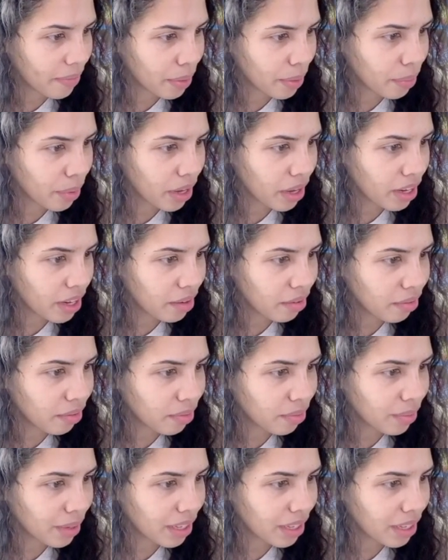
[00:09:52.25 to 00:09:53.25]
What
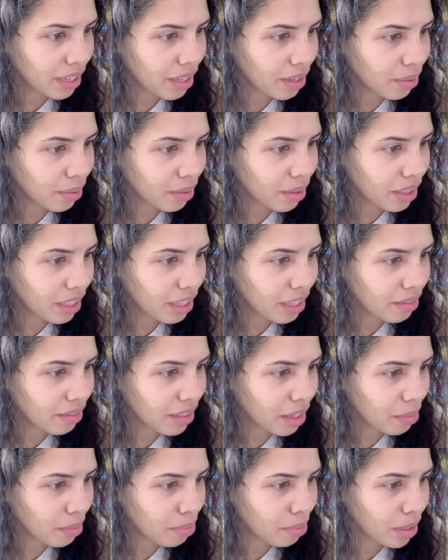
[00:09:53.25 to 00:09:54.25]
if we leave
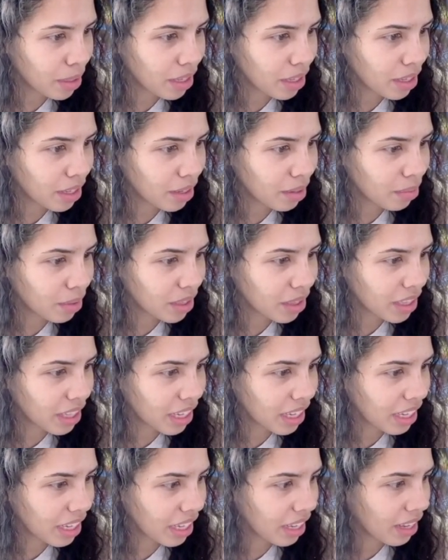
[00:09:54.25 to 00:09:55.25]
them be? Would
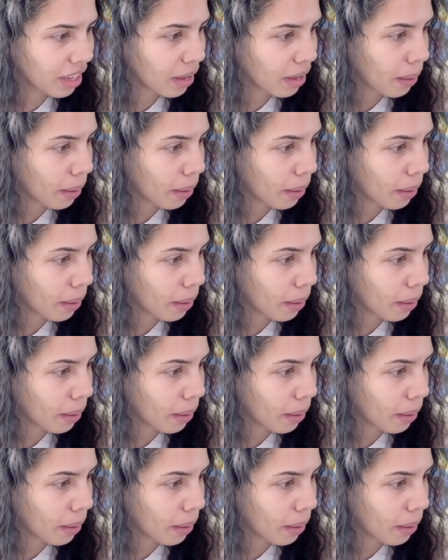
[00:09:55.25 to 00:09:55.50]
they...